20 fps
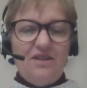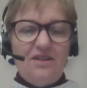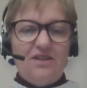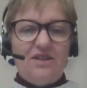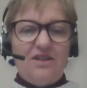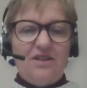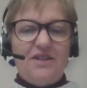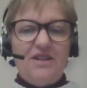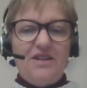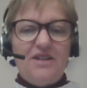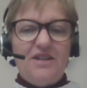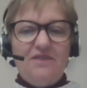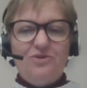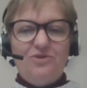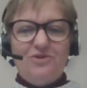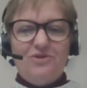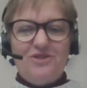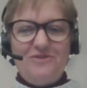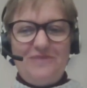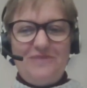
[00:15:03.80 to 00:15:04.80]
I think I've
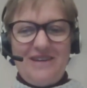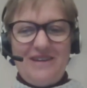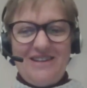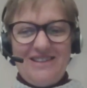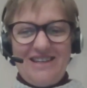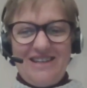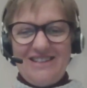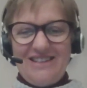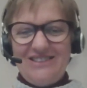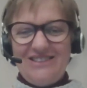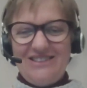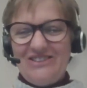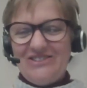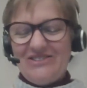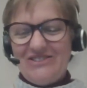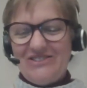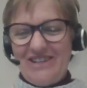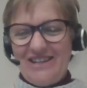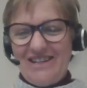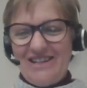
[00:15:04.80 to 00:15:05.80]
talked about that a lot
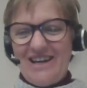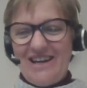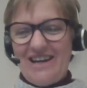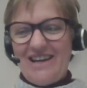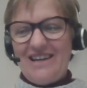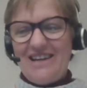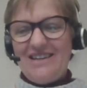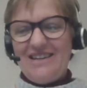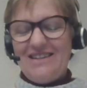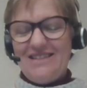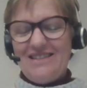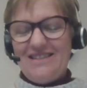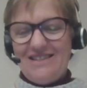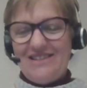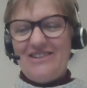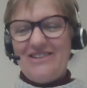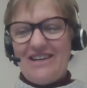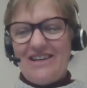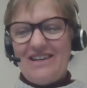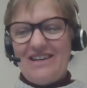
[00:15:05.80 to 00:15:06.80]
already, hey. Yeah.
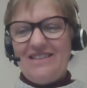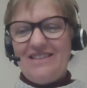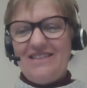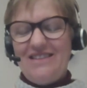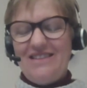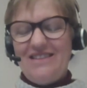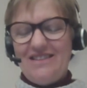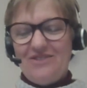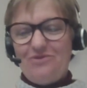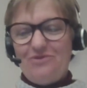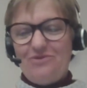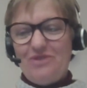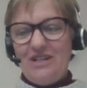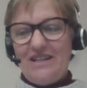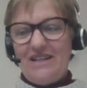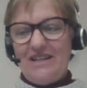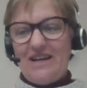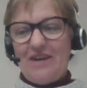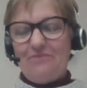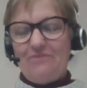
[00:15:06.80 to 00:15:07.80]
So yeah, this
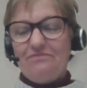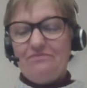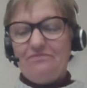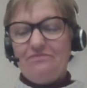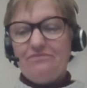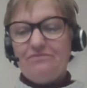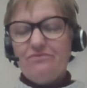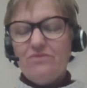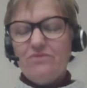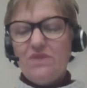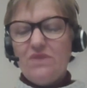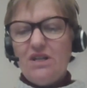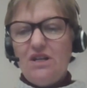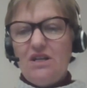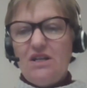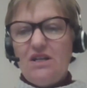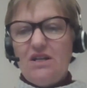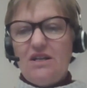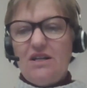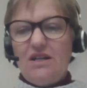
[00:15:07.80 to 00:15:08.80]
really being
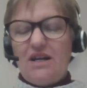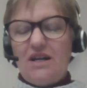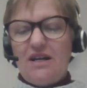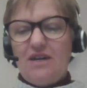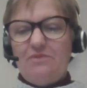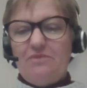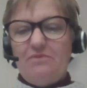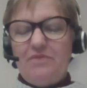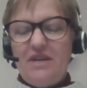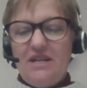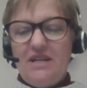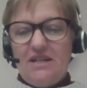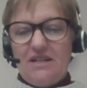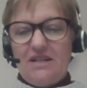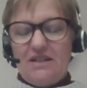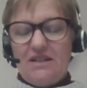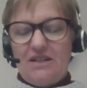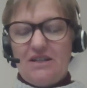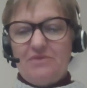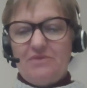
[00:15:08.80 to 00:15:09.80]

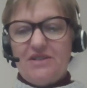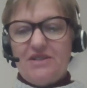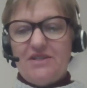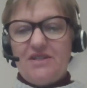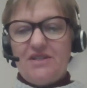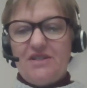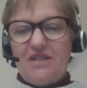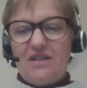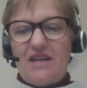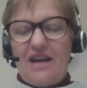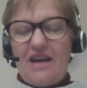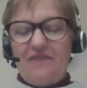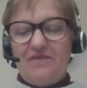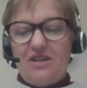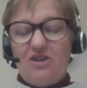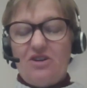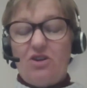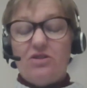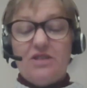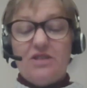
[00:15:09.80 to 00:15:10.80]
an alumnus and
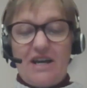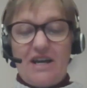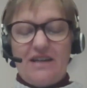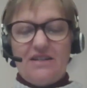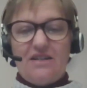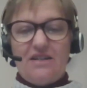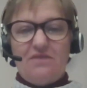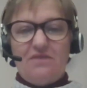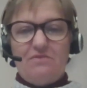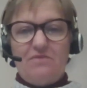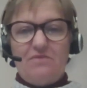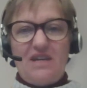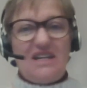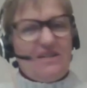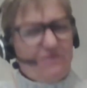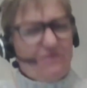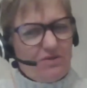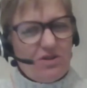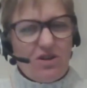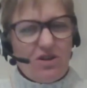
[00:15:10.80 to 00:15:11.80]
having contact and
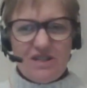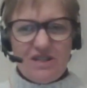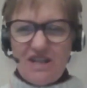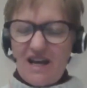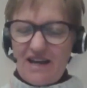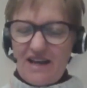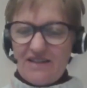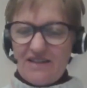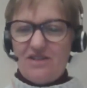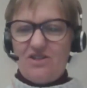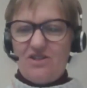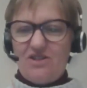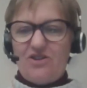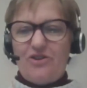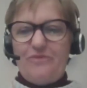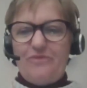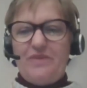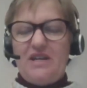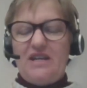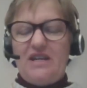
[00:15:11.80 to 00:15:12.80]
meaningful contact, you
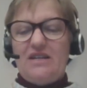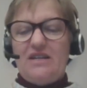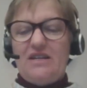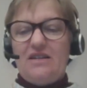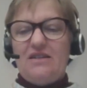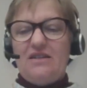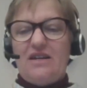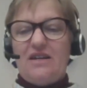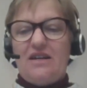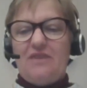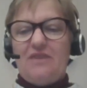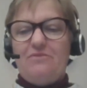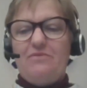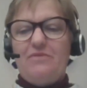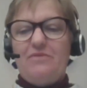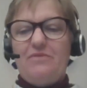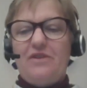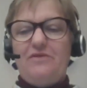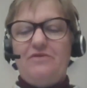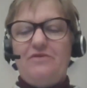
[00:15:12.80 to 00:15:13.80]
know, being
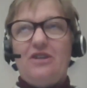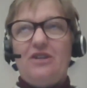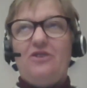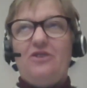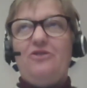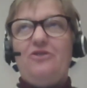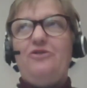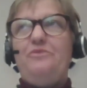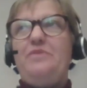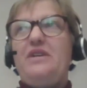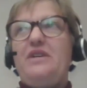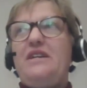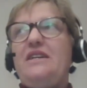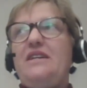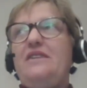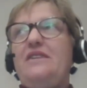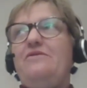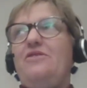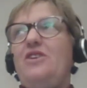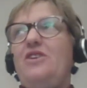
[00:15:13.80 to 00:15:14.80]
a fellow,
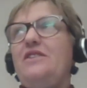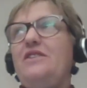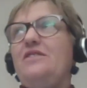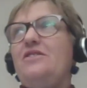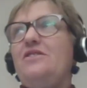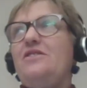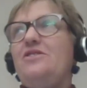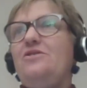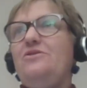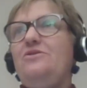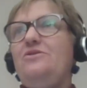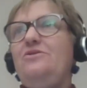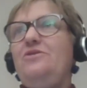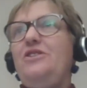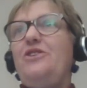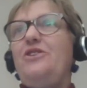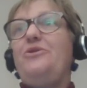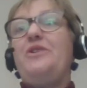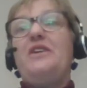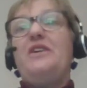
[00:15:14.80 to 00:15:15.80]
being invited to,
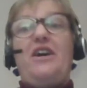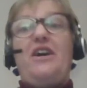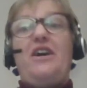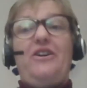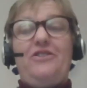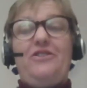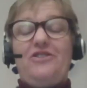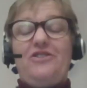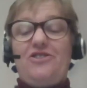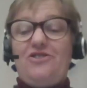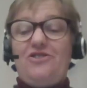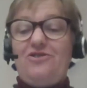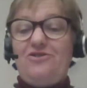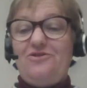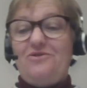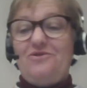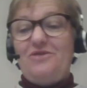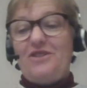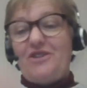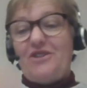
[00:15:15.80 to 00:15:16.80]
you know, encouraged to,
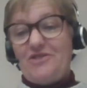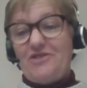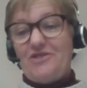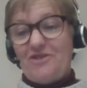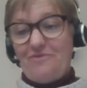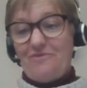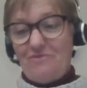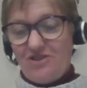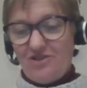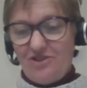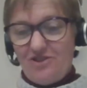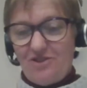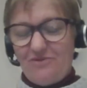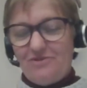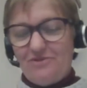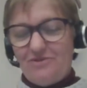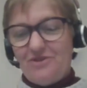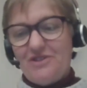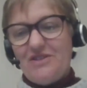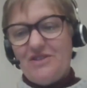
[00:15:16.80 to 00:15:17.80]
you know, submit to
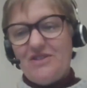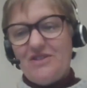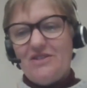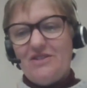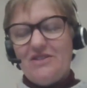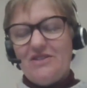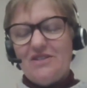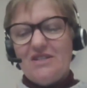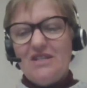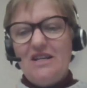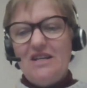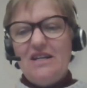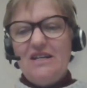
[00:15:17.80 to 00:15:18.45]
conferences.